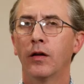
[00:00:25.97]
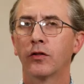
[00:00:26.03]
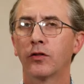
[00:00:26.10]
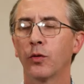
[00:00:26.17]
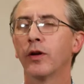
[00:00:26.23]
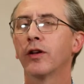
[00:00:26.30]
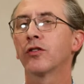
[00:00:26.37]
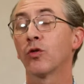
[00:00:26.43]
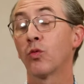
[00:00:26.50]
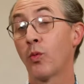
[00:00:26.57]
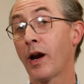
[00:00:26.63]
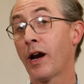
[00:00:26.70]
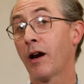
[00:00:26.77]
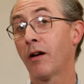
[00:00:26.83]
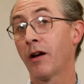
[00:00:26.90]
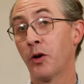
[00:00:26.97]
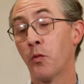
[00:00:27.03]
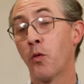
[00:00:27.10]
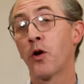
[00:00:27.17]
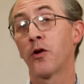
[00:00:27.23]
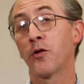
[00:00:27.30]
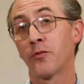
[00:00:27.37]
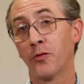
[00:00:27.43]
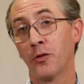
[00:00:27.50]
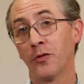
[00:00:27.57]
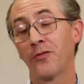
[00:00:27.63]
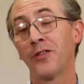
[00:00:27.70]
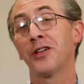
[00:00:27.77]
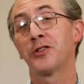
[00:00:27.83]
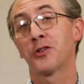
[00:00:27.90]
So it is a rare and wonderful
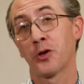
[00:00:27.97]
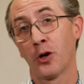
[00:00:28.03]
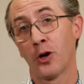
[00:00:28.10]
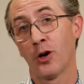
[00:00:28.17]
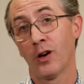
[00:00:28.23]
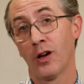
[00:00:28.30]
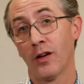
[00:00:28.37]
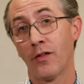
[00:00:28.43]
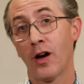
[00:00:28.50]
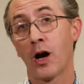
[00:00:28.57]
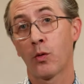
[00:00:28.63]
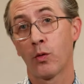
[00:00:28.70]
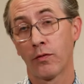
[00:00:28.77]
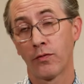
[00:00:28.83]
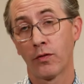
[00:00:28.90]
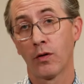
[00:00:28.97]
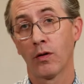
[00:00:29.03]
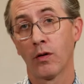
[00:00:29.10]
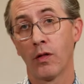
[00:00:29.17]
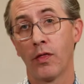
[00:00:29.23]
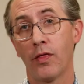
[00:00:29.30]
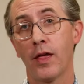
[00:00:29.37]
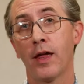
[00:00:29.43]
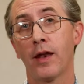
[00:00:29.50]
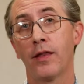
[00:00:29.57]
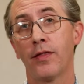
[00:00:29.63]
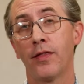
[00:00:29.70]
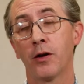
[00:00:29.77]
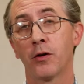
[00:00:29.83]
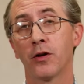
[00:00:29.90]
feature of Aquifer that
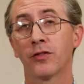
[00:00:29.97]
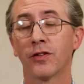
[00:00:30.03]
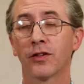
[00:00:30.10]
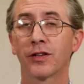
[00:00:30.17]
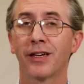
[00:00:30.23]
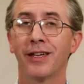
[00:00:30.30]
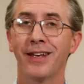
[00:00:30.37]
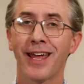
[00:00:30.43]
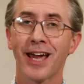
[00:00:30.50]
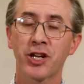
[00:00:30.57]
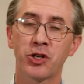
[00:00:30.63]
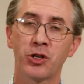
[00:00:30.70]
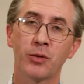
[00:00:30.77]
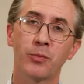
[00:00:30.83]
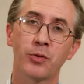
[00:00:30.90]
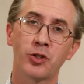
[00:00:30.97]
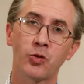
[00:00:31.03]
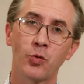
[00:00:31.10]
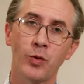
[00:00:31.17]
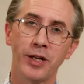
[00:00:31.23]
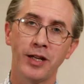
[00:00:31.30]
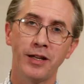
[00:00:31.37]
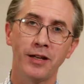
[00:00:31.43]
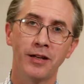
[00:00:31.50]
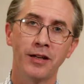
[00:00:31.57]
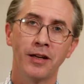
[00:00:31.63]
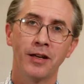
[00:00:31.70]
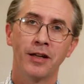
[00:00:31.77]
there is this connection between